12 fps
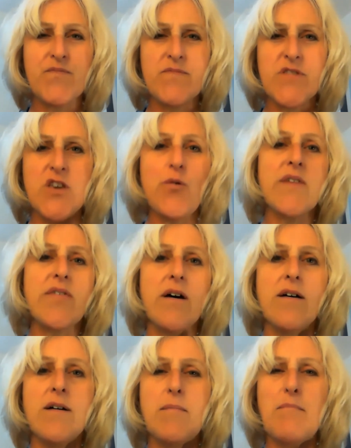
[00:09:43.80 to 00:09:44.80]
You
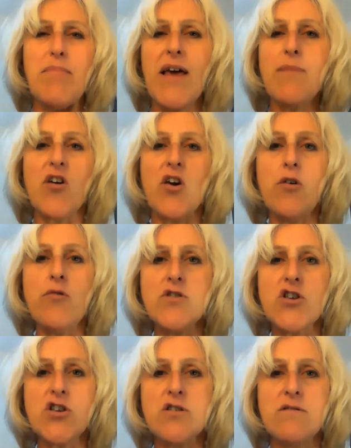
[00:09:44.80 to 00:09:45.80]
either blame the
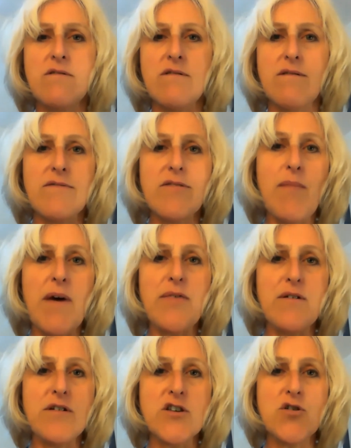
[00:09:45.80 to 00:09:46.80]
coach, the
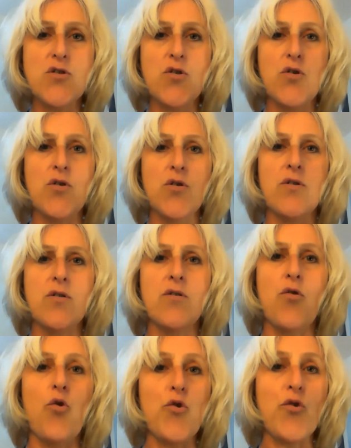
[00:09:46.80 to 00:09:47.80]
method,
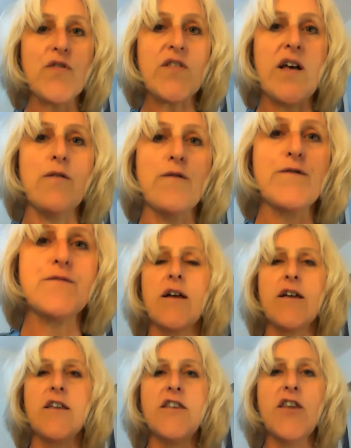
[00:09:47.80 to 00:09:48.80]
or yourself,
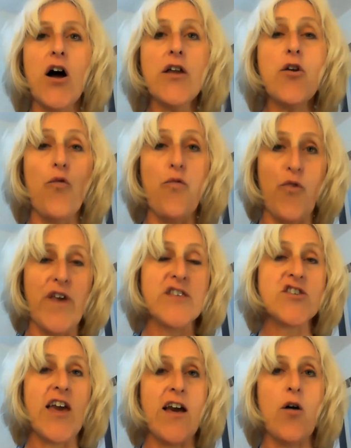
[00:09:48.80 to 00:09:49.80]
none of
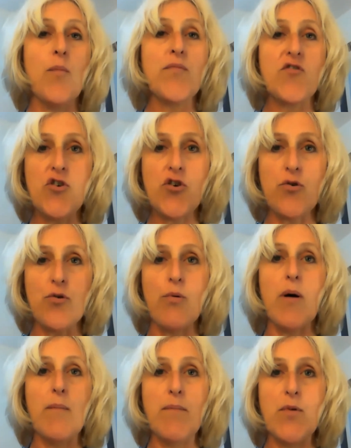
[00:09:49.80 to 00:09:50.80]
which helps
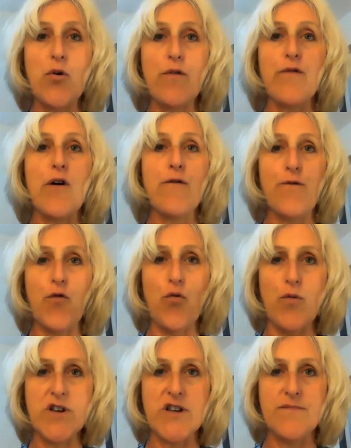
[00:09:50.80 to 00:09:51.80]
you move
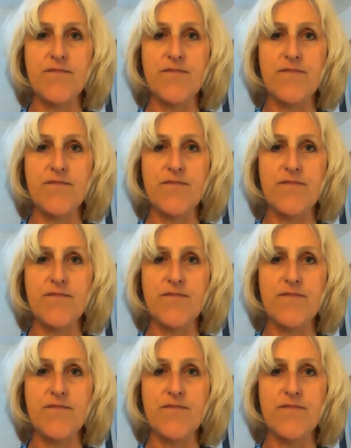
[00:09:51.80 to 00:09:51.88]
forward.